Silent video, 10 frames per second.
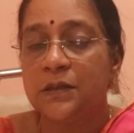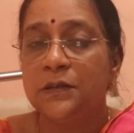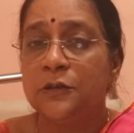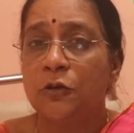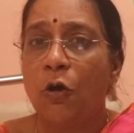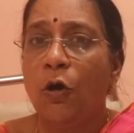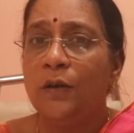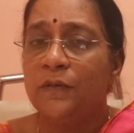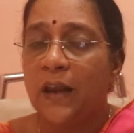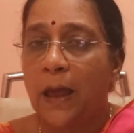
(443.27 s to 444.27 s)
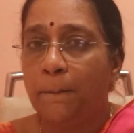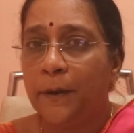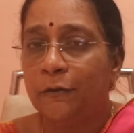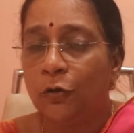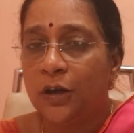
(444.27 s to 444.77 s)
This is all will
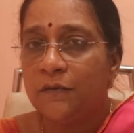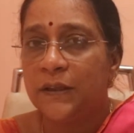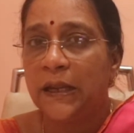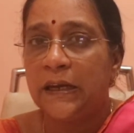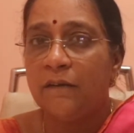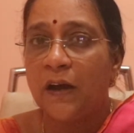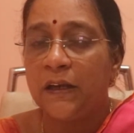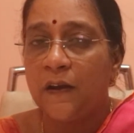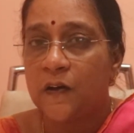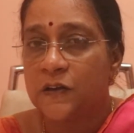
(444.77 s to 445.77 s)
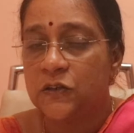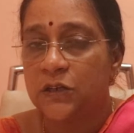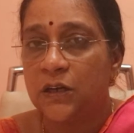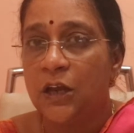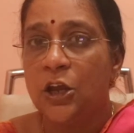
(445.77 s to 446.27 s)
happen only with the divine energy.